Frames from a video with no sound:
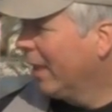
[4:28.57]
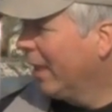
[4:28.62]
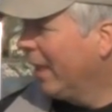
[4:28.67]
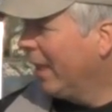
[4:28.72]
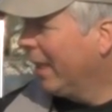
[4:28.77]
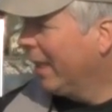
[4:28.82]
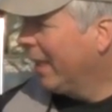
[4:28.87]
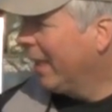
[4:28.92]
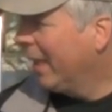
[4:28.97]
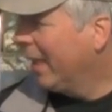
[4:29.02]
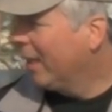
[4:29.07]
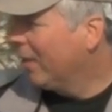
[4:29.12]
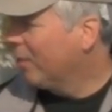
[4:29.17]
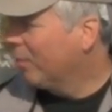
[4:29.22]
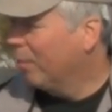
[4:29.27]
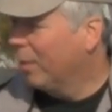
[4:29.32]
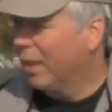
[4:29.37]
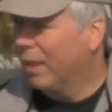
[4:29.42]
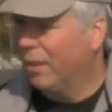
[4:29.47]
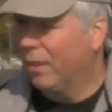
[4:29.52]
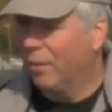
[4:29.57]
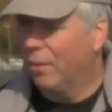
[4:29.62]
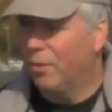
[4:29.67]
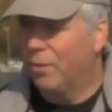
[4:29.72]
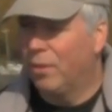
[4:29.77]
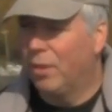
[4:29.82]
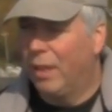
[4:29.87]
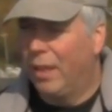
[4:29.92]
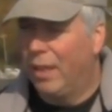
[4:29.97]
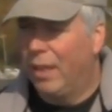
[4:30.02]
And again, it's one of
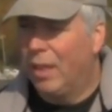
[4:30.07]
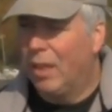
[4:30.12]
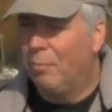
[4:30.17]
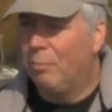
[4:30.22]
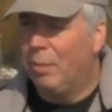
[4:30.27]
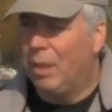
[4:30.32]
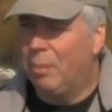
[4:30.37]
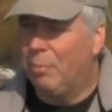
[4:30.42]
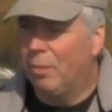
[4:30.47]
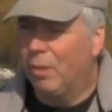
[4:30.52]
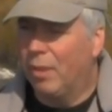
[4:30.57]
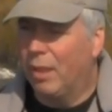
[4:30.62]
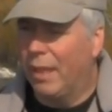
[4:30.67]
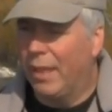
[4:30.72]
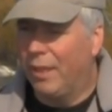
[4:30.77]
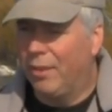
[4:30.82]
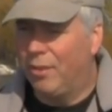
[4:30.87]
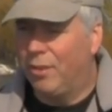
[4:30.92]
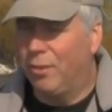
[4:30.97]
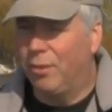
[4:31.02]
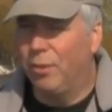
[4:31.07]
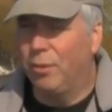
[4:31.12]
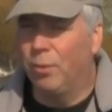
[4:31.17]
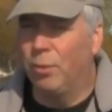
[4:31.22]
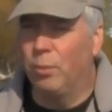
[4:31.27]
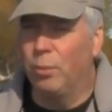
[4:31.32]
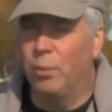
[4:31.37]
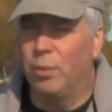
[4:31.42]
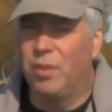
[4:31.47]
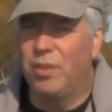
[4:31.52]
those people like
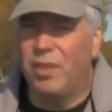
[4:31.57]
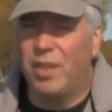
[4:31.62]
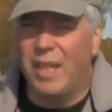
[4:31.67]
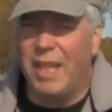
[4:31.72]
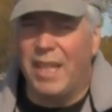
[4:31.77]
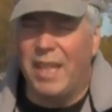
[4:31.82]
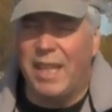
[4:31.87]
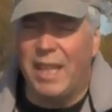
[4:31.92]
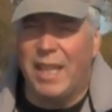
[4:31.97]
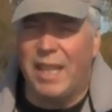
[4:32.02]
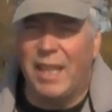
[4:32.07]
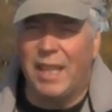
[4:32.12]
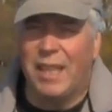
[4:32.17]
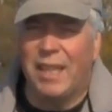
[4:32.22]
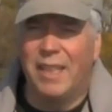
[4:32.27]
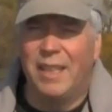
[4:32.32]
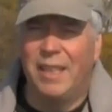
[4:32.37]
to see